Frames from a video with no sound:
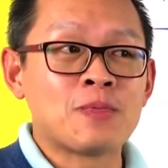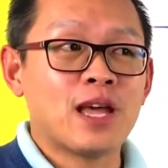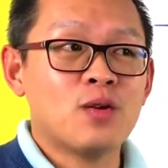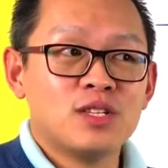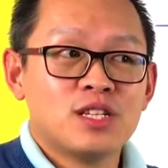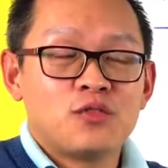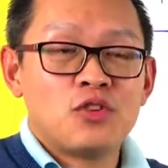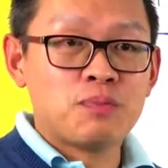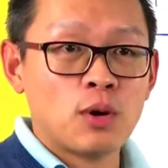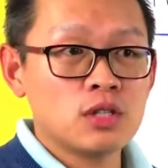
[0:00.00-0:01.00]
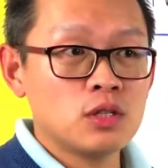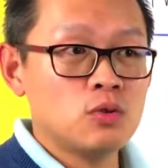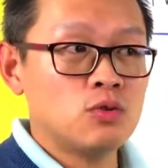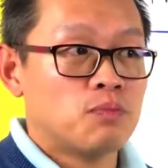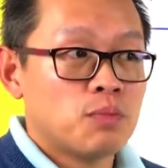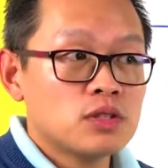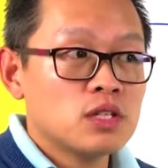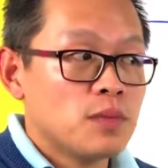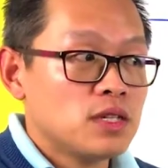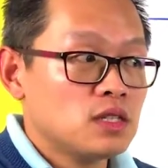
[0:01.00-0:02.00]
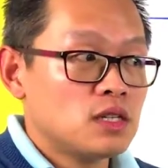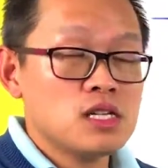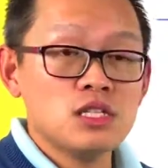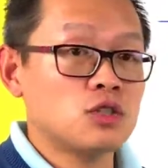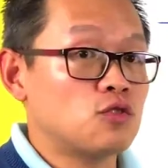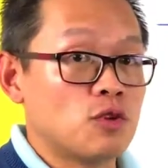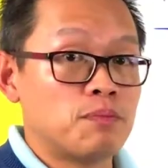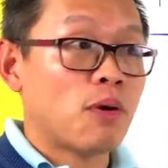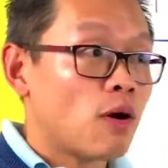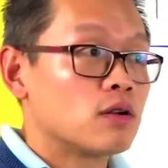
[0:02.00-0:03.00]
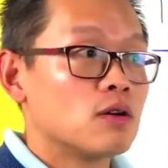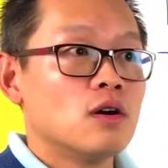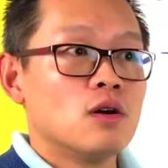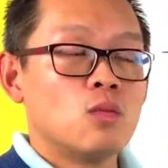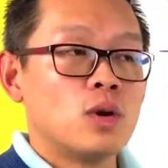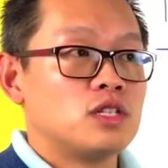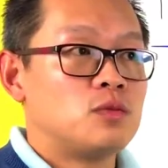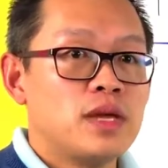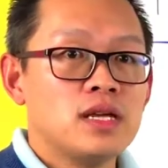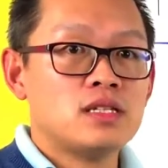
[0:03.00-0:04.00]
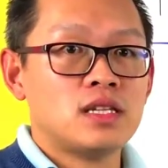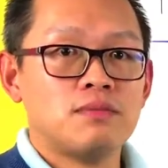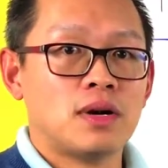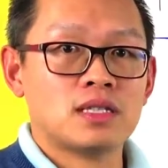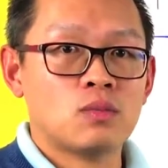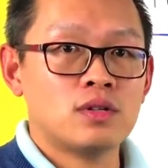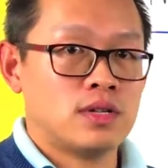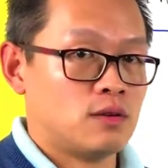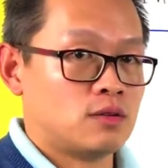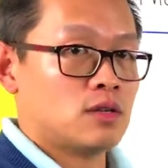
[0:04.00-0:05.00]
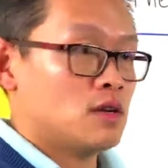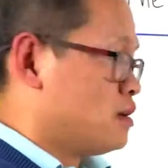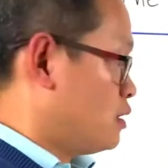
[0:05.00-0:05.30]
And what does a reporter do? Reporter basically just report what is being said by someone else.